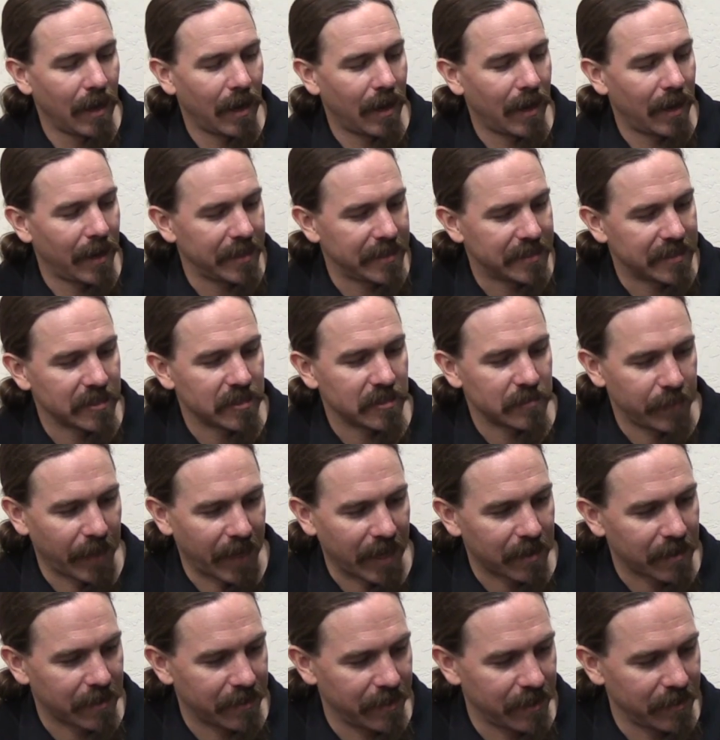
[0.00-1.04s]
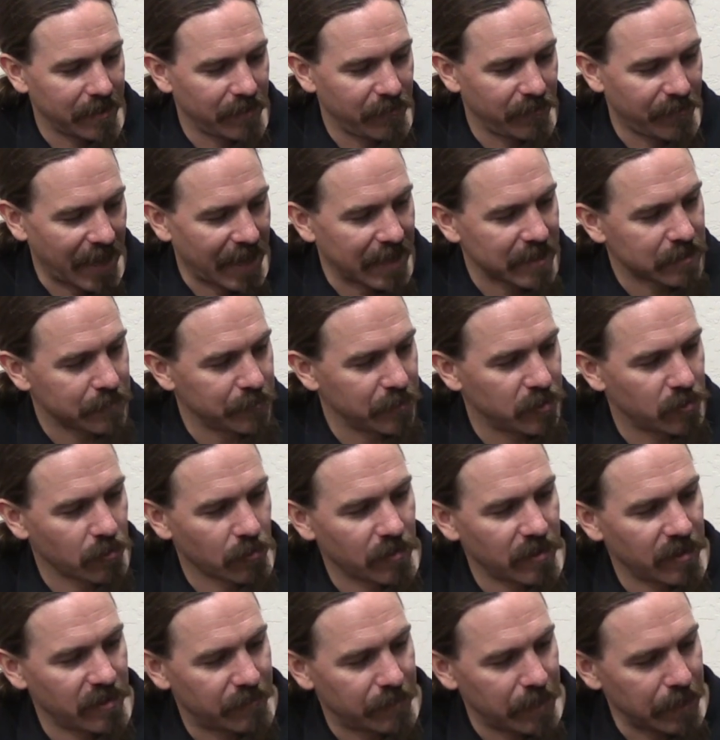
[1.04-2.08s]
I suspect that the vast
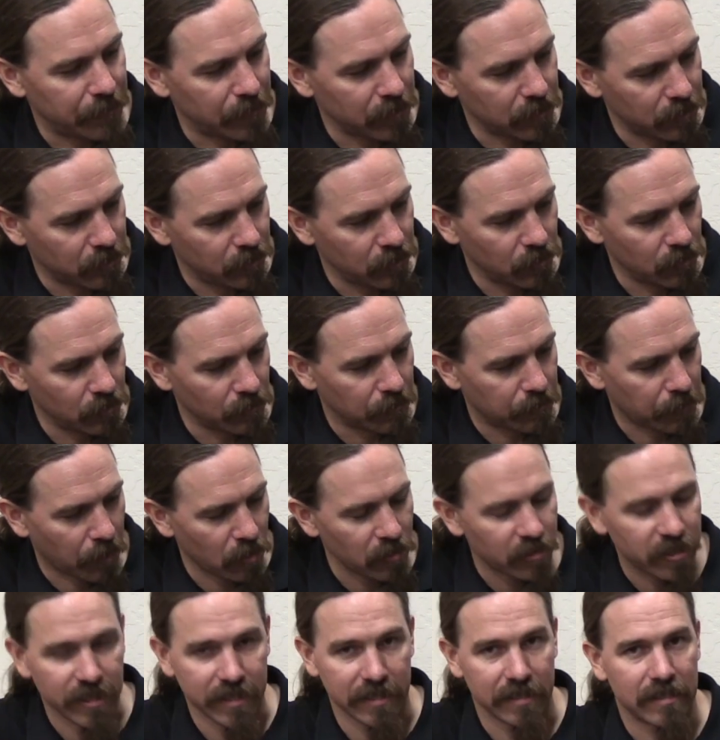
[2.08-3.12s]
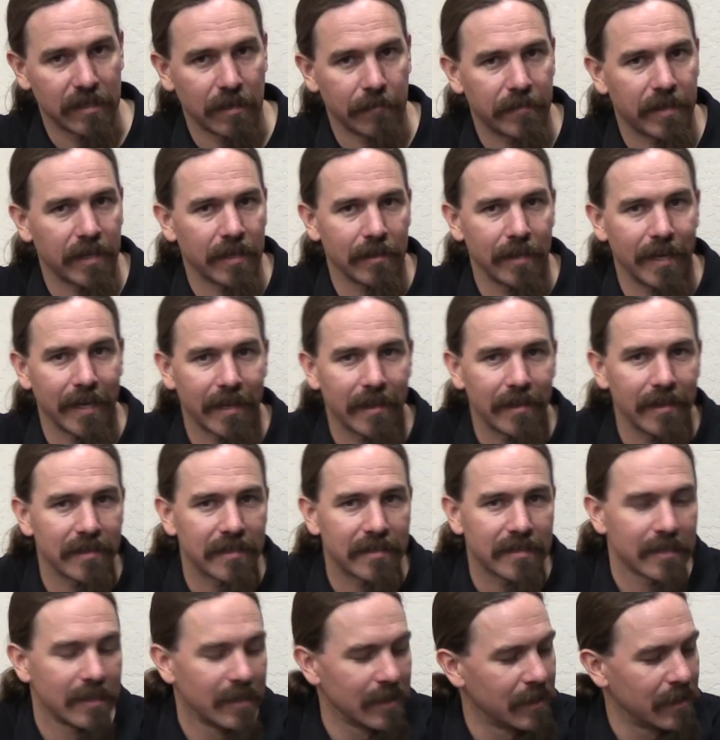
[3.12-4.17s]
majority of people who purchase something like
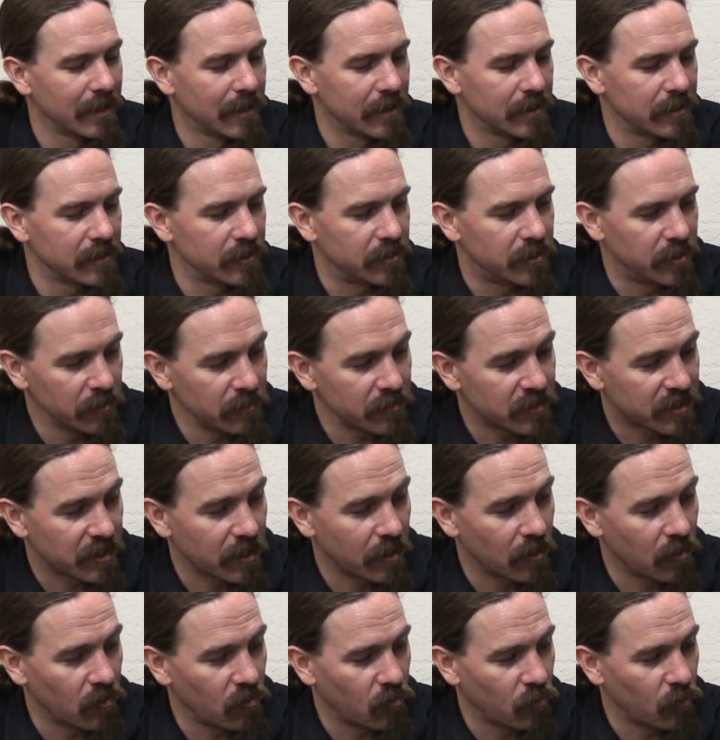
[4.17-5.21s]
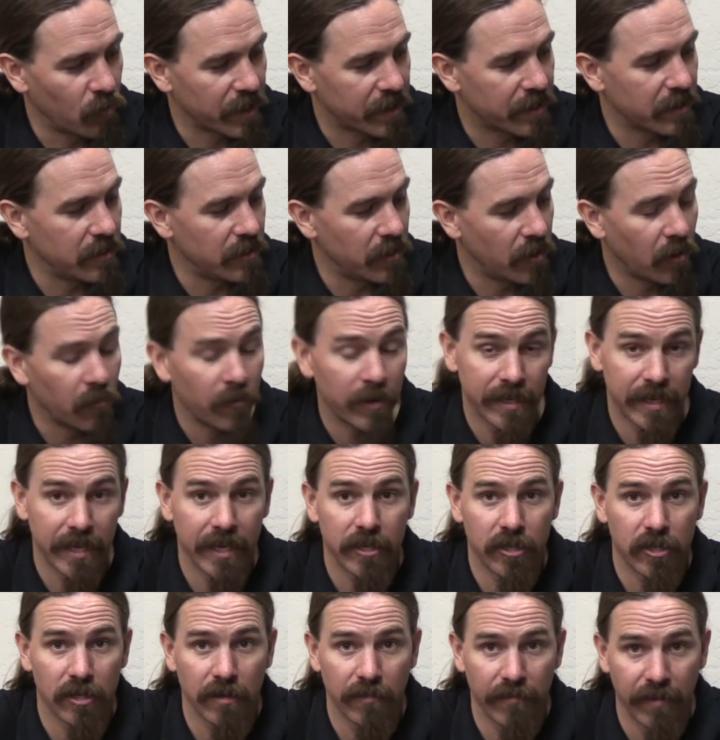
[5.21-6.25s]
this do so with no
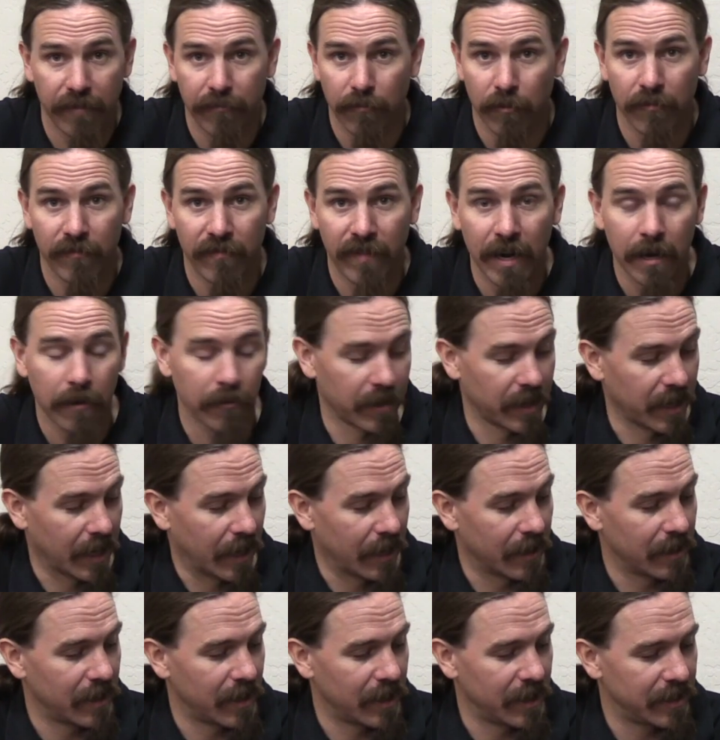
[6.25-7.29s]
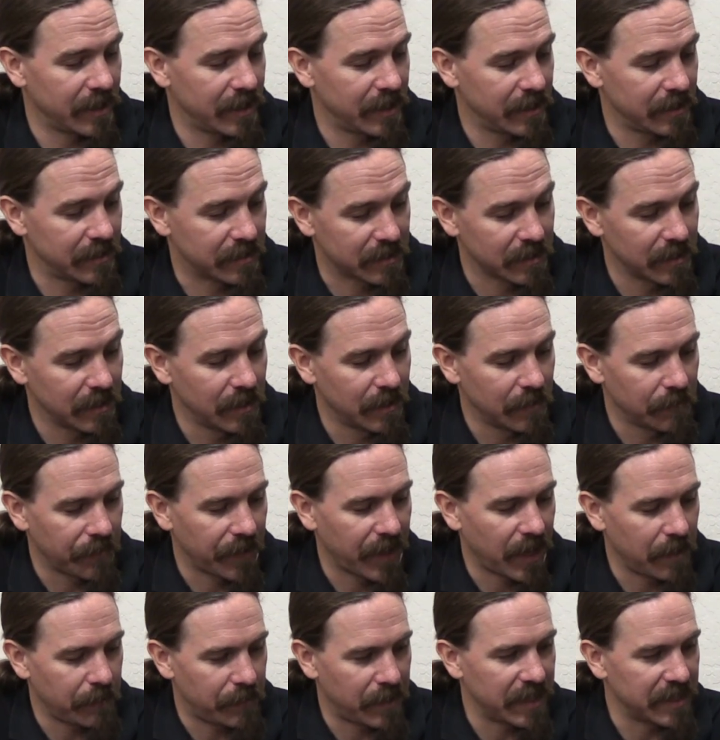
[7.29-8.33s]
intention of ever firing it. It is
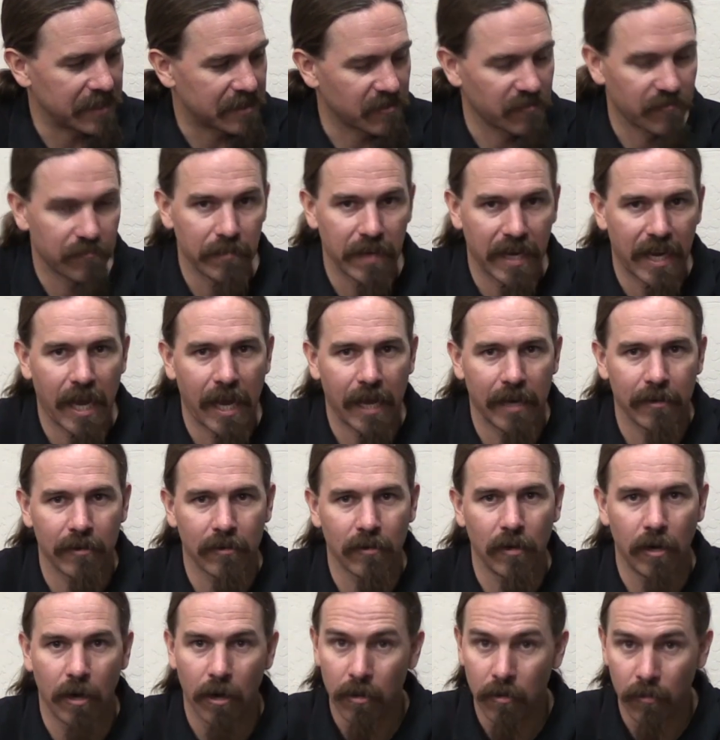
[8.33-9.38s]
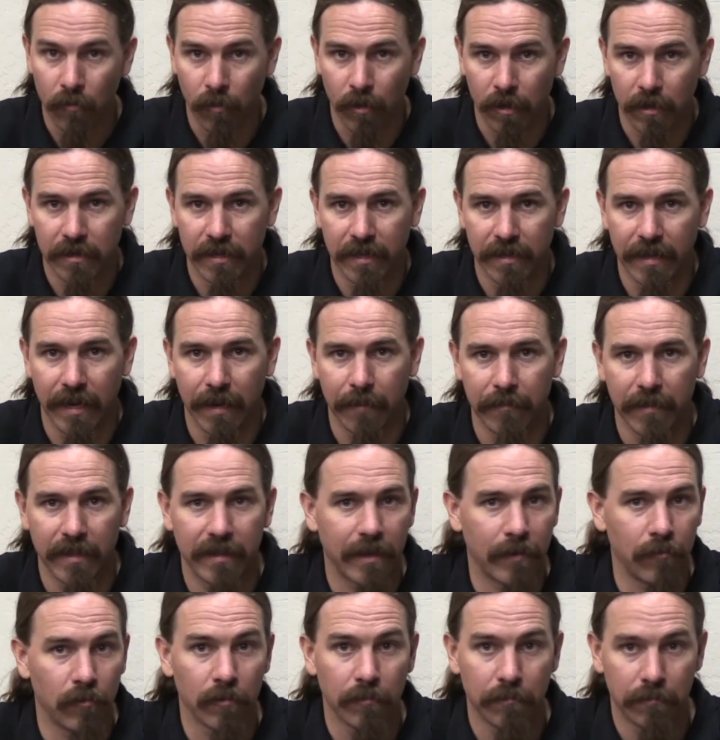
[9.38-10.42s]
a piece of mechanical artwork to them that
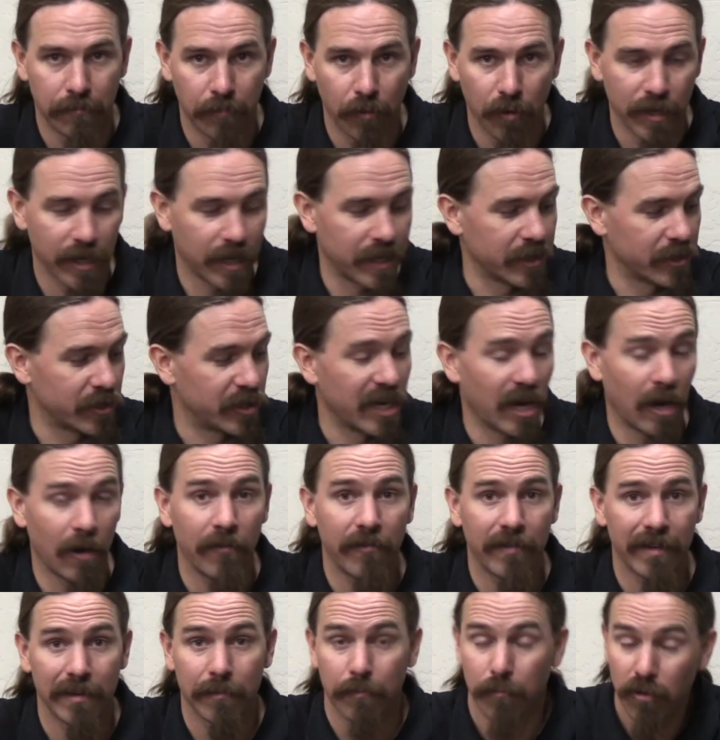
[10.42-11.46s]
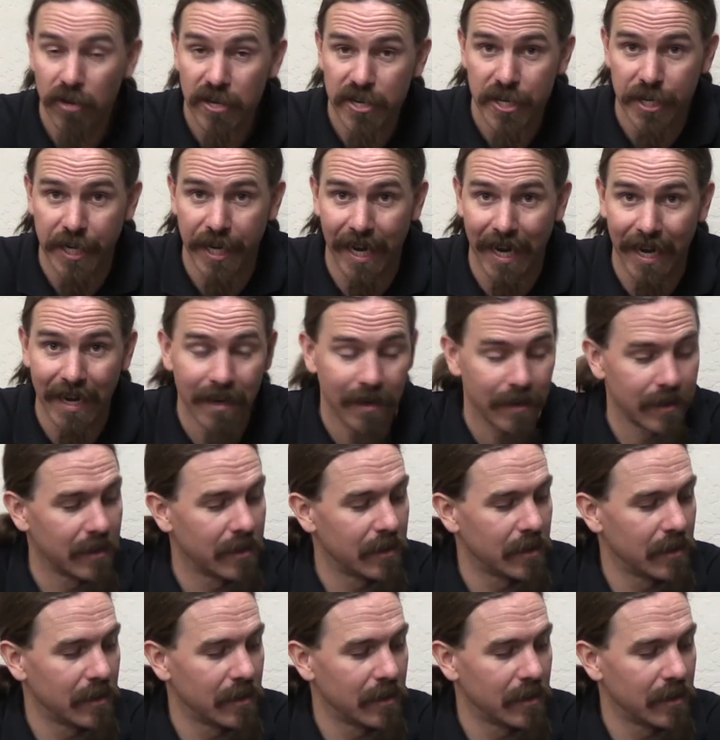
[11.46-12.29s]
they will put on a shelf and appreciate,